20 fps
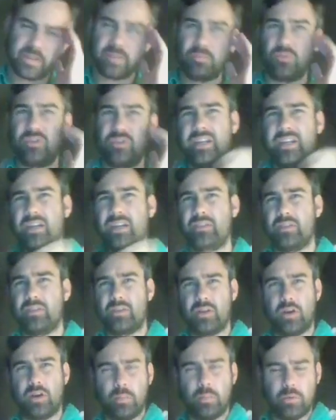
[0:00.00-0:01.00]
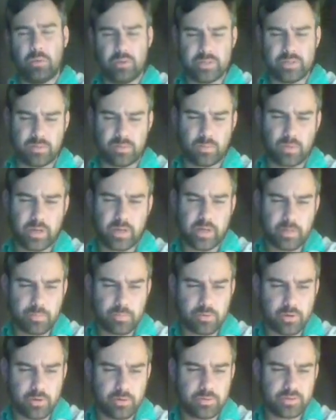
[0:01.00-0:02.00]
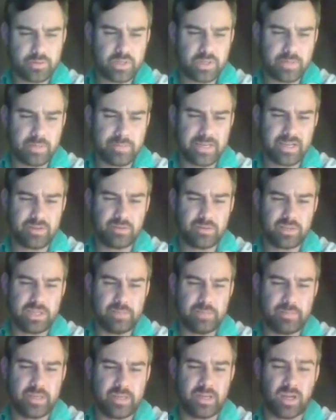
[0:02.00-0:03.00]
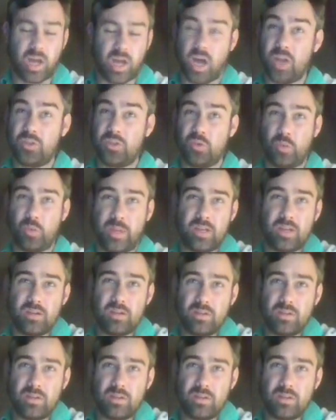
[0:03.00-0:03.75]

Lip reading: boarding out the combo is the right approach. I mean, I could keep in a twin.